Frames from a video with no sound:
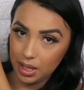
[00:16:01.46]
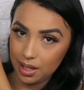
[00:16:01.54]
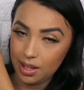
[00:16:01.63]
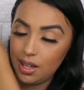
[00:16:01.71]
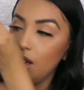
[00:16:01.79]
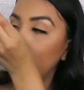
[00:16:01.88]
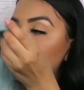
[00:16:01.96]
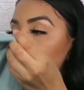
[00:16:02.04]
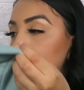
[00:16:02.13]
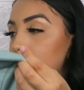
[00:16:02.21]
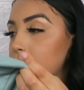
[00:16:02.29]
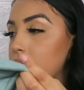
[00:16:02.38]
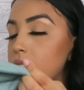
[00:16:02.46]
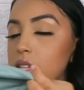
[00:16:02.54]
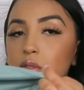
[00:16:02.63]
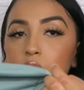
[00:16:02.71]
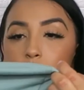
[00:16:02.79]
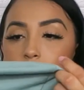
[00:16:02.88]
me. Philippians
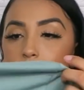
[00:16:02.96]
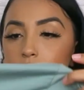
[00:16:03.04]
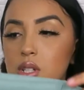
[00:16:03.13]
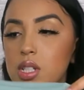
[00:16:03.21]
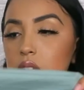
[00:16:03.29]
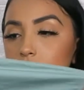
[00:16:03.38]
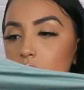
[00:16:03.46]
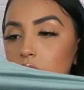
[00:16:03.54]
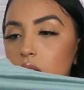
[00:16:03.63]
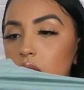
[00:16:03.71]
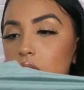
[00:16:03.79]
four thirteen.